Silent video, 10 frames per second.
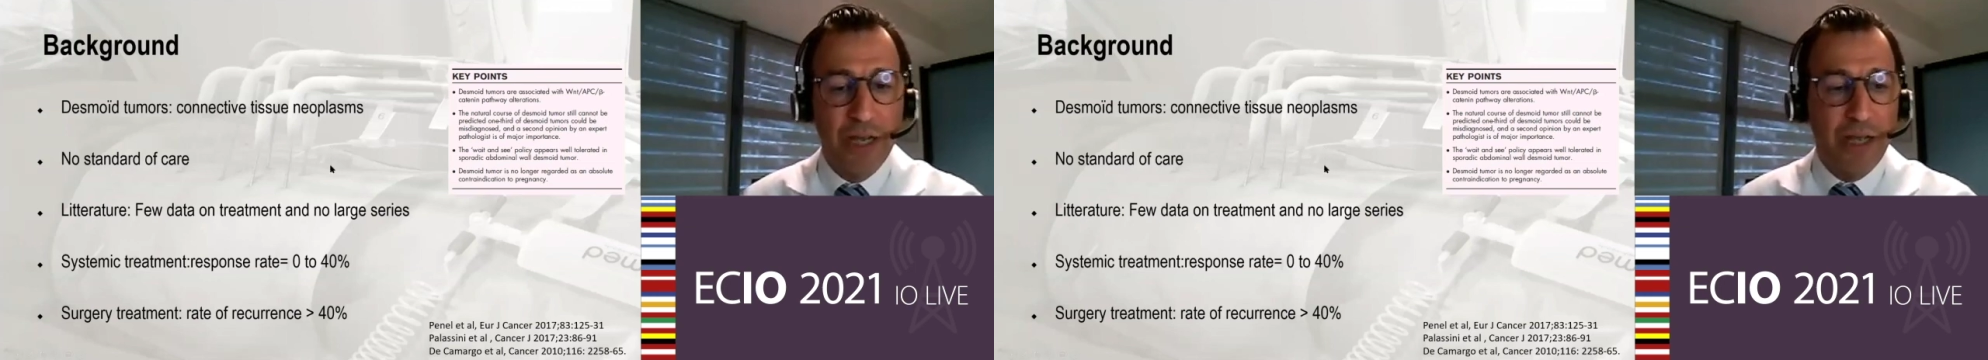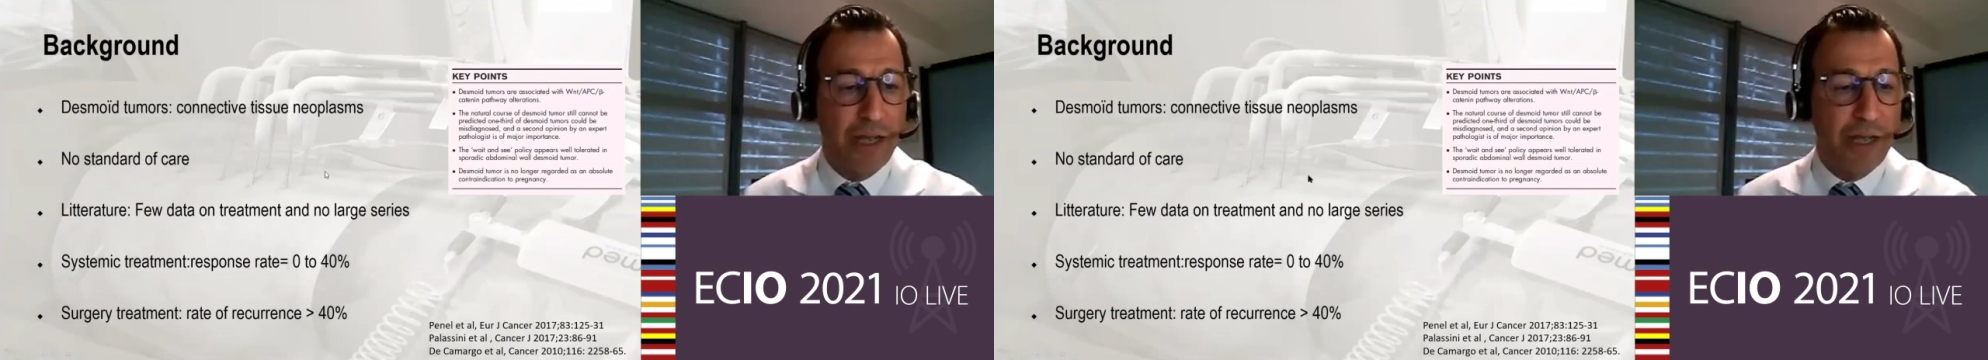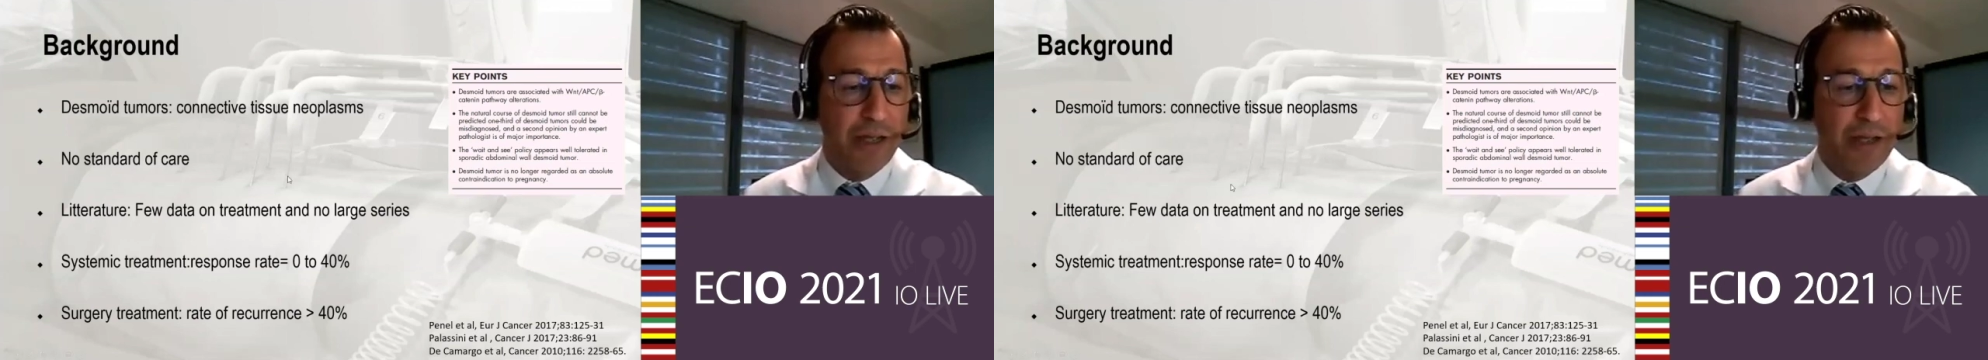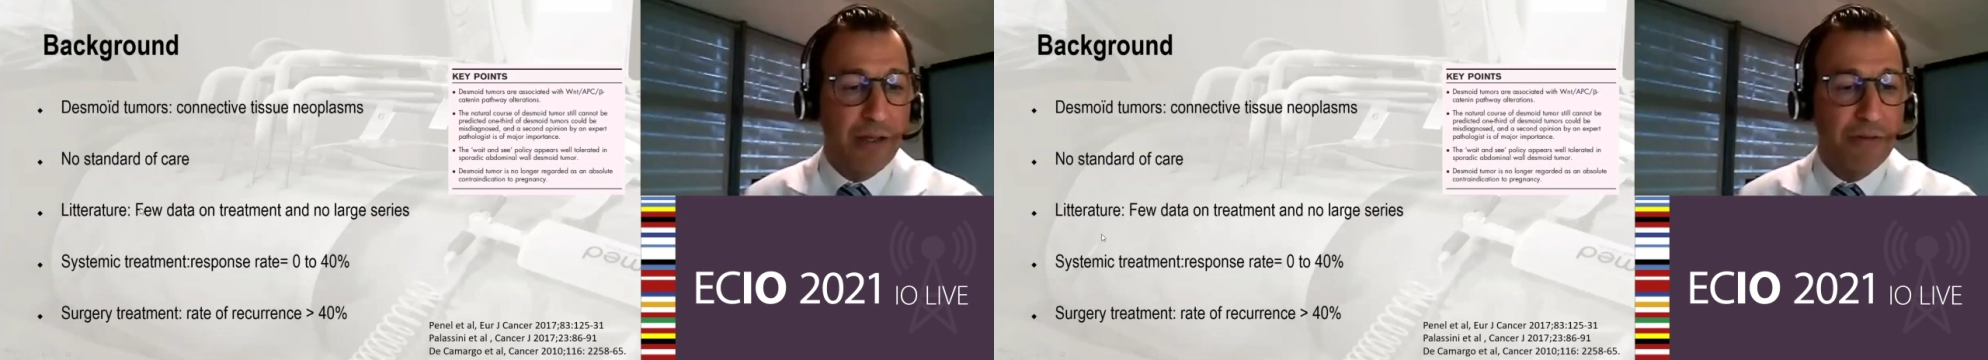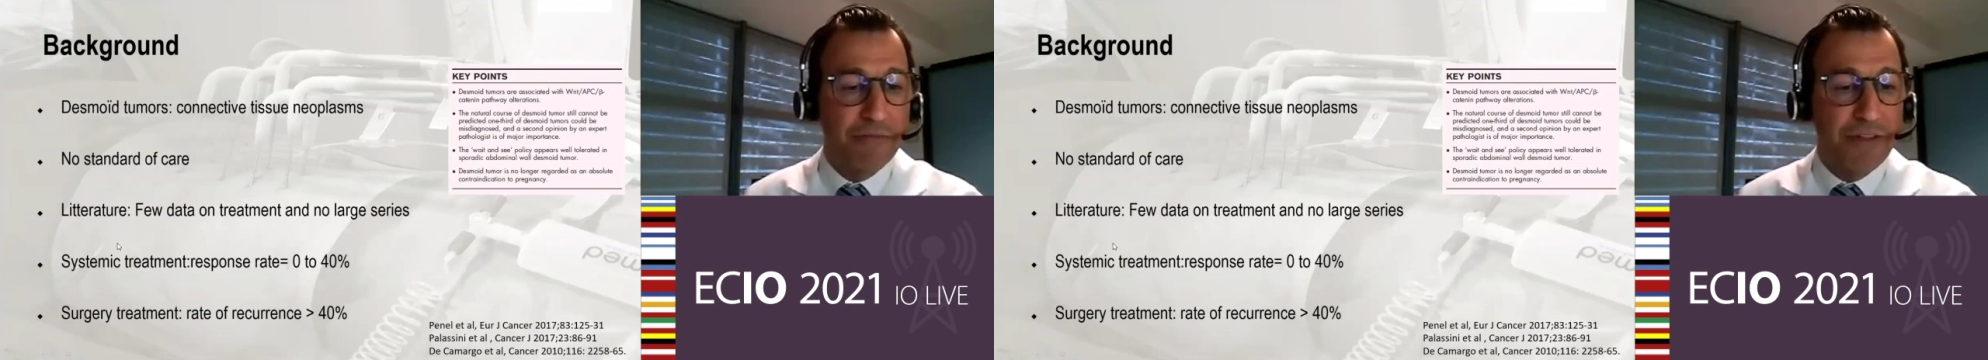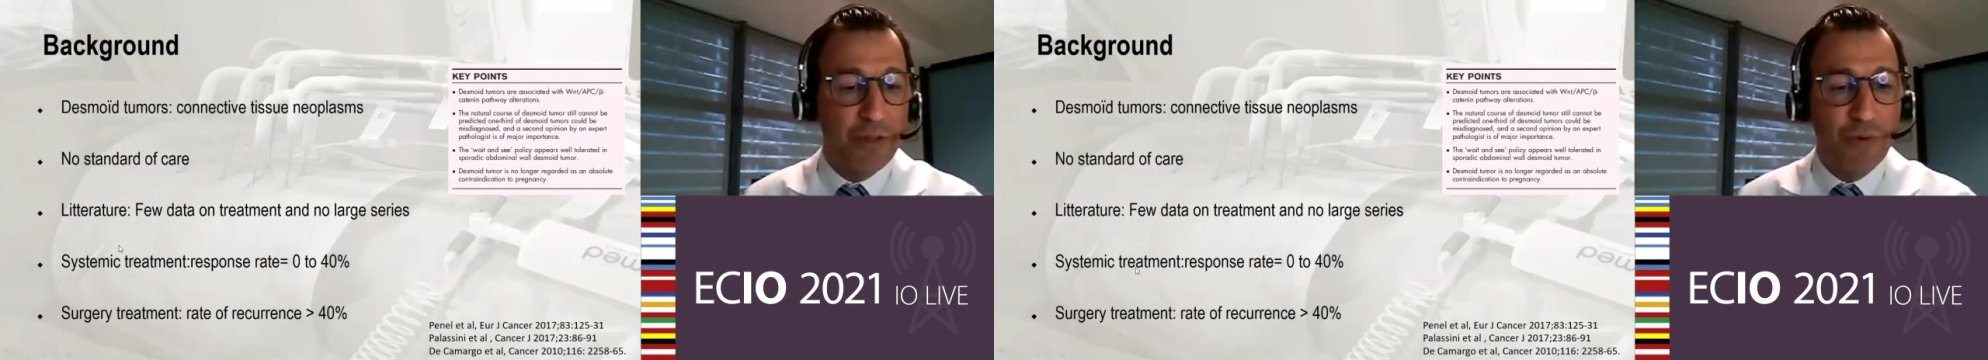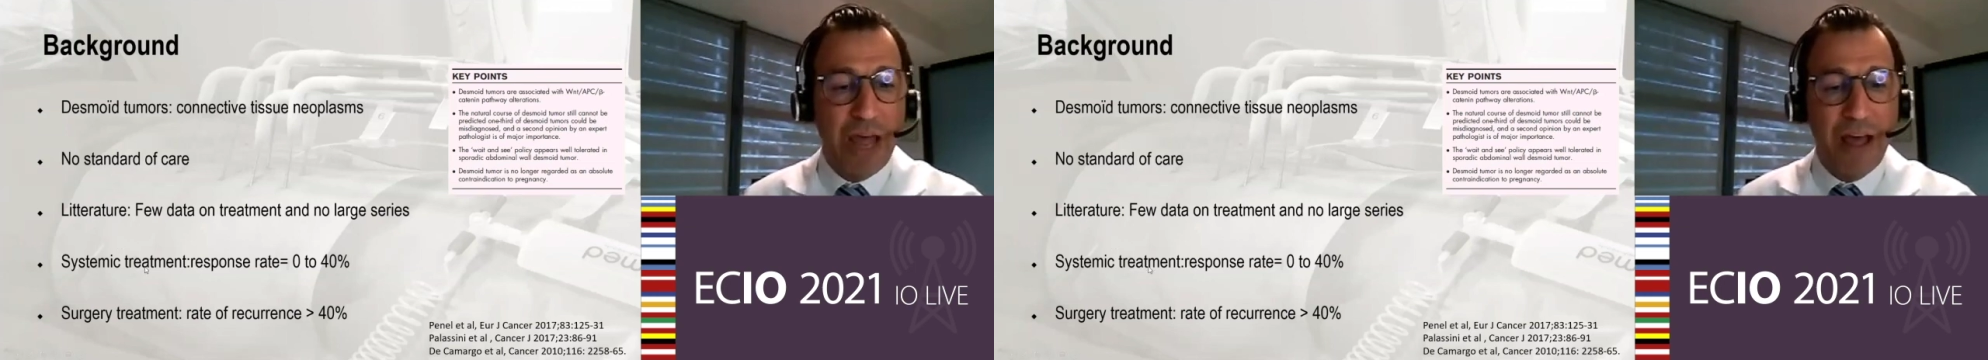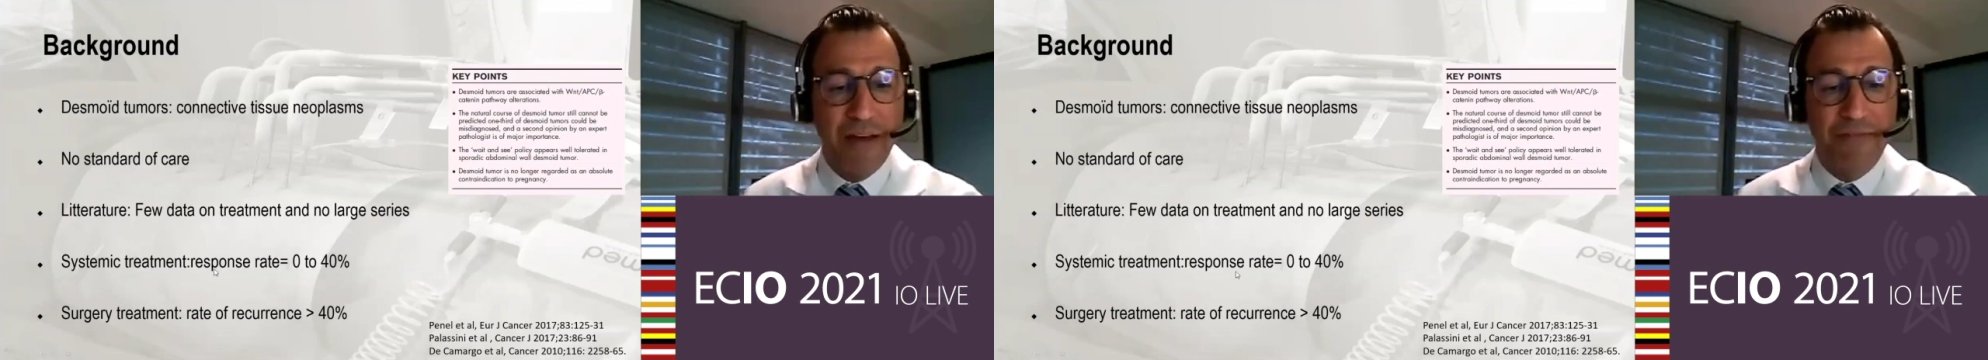Uh, we don't
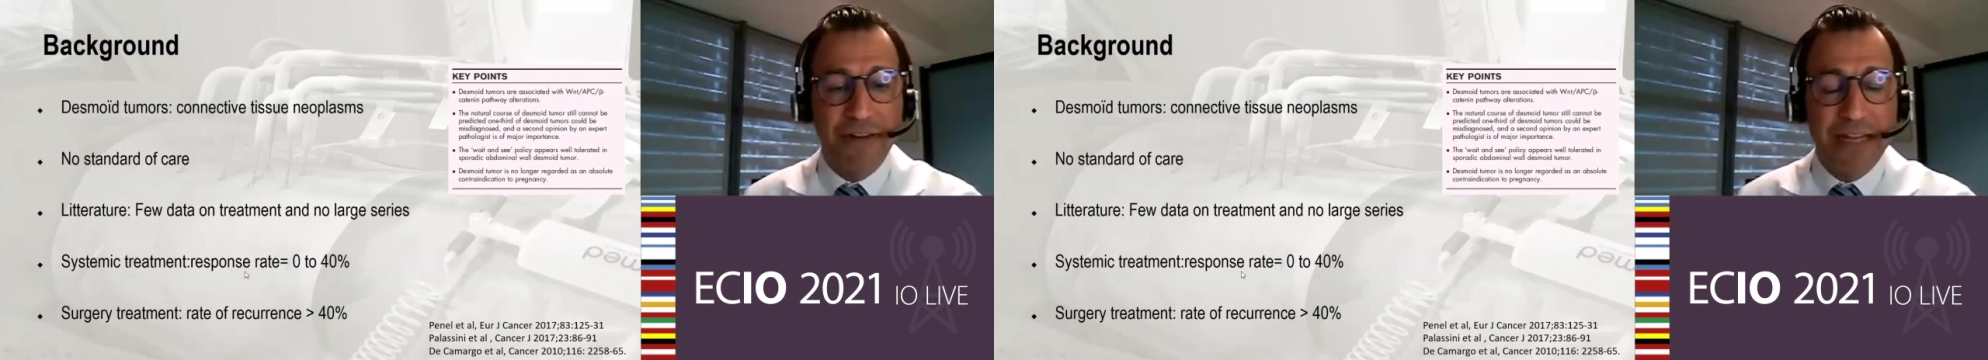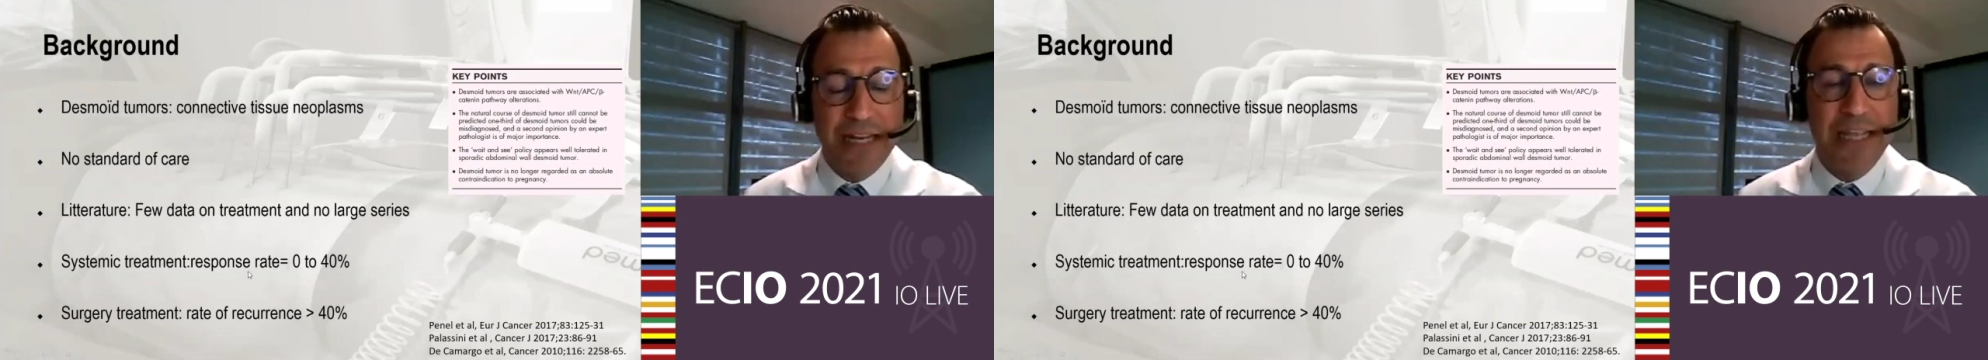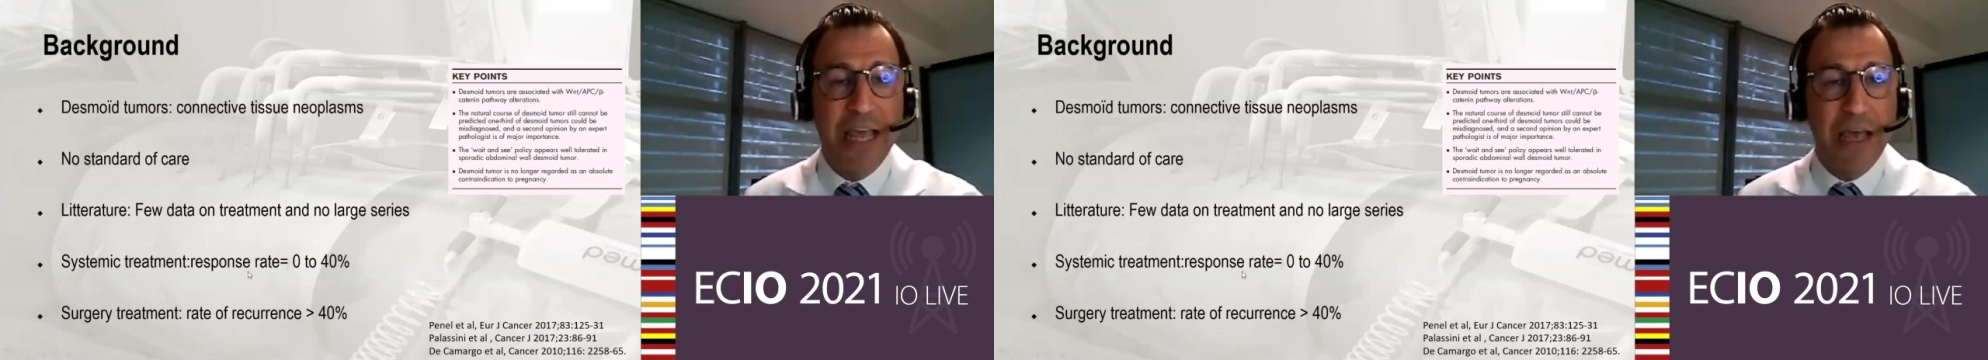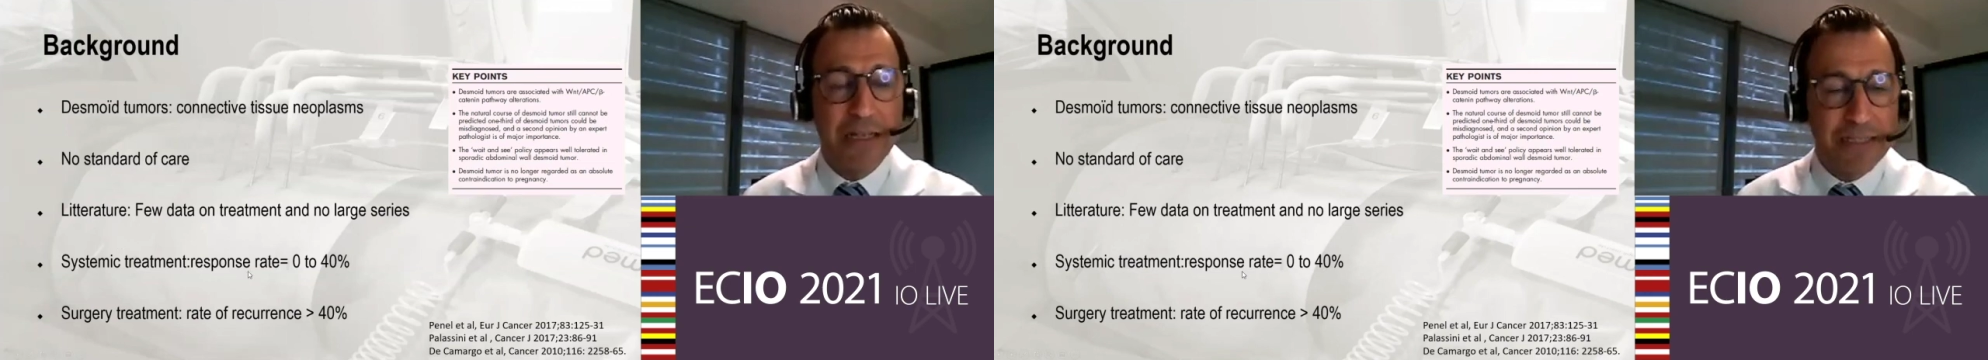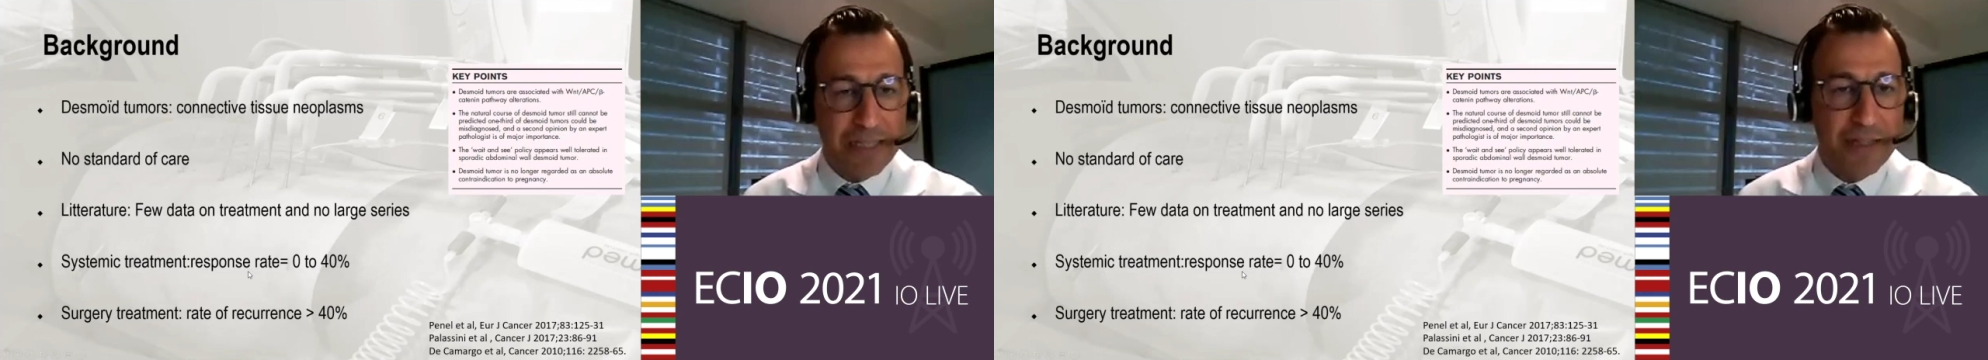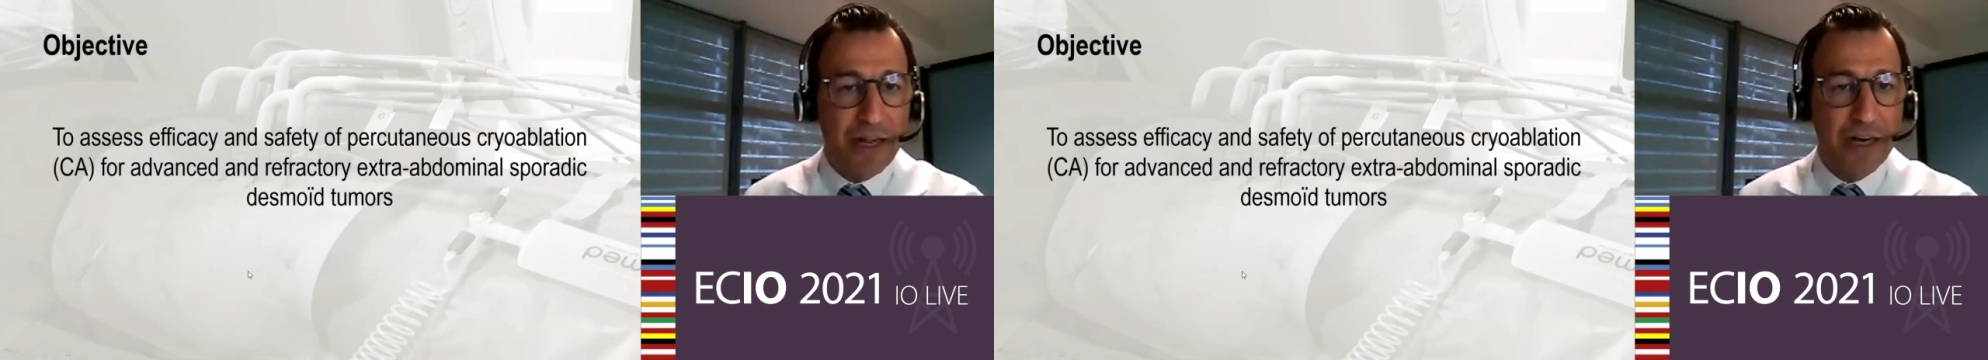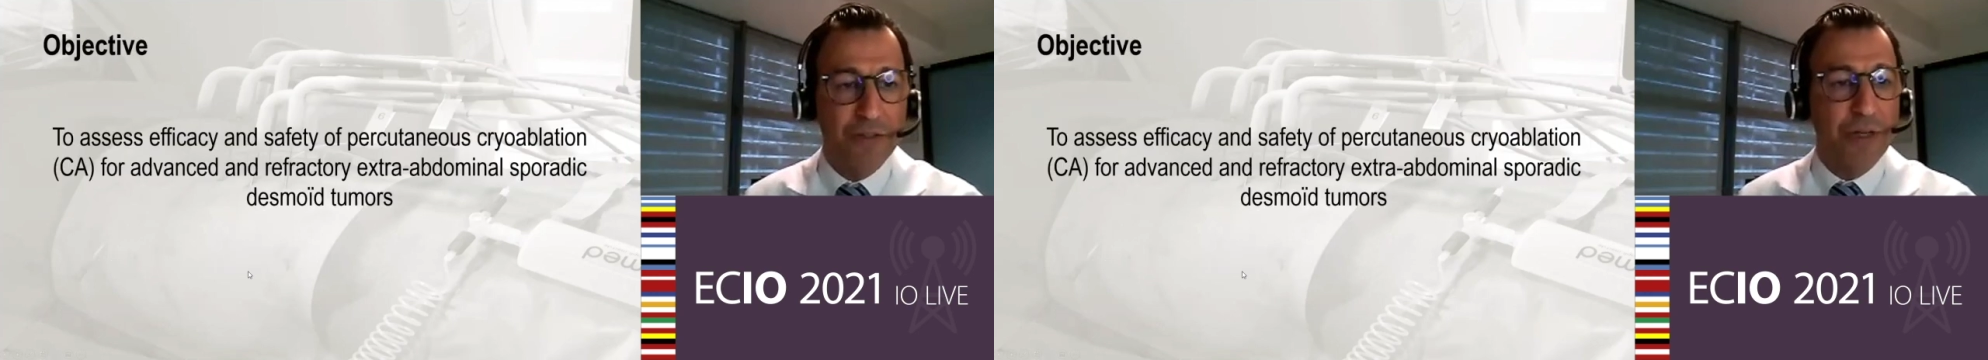have really a standard